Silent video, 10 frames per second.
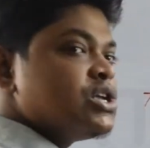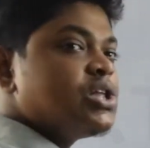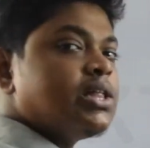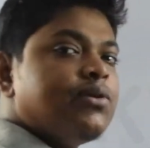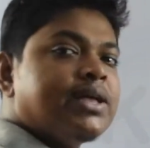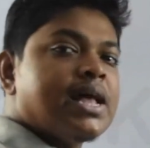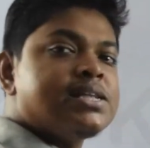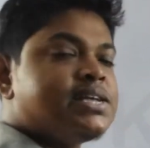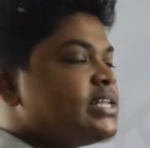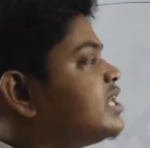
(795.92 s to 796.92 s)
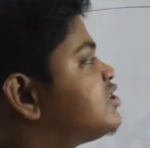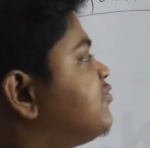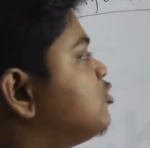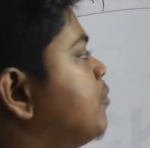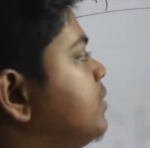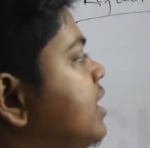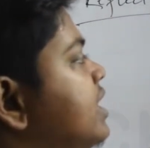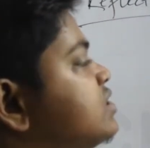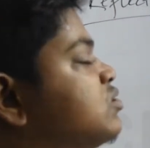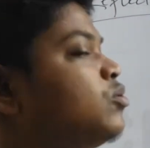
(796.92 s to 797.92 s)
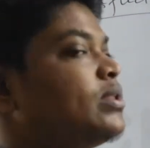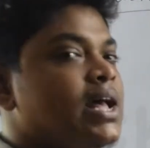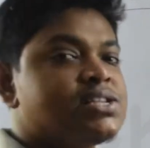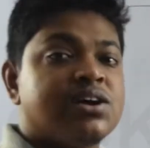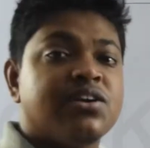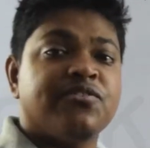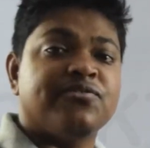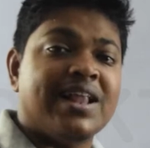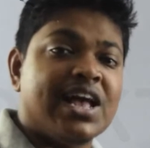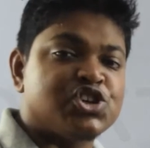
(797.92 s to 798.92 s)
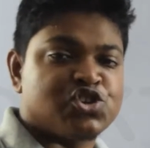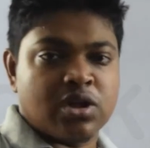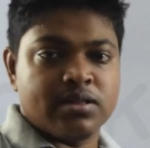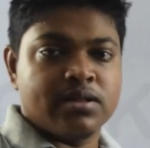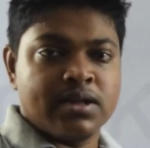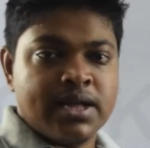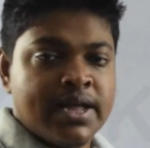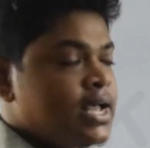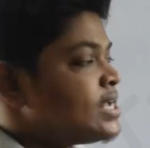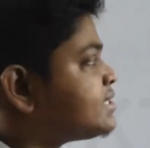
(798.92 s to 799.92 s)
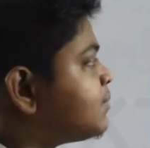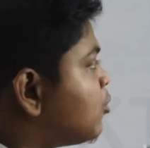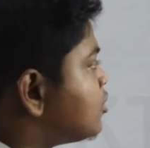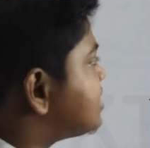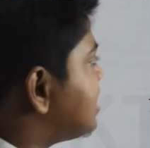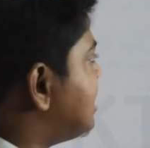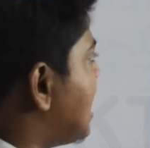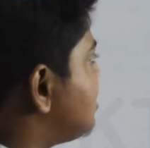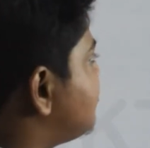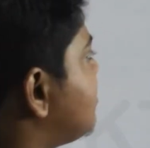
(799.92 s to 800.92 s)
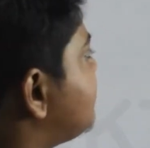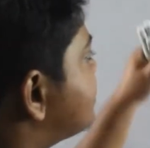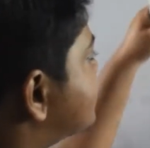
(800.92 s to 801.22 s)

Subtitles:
then we can say this phenomena is known as a reflection. Suppose a light wave is